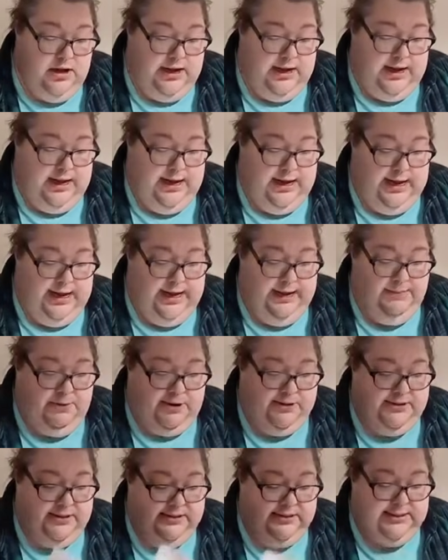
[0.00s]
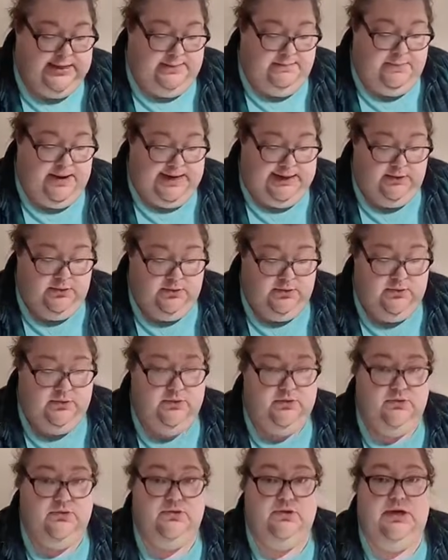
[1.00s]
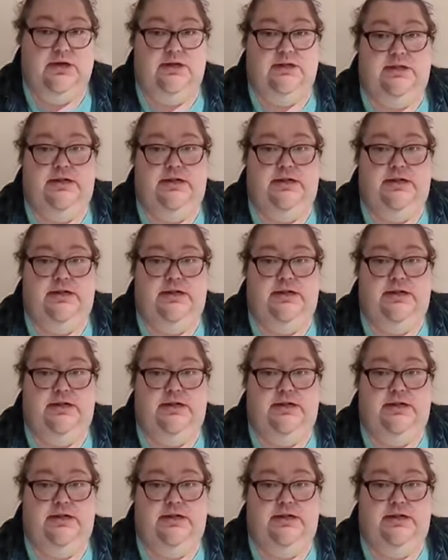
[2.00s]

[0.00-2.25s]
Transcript: I bought this at Michael's, and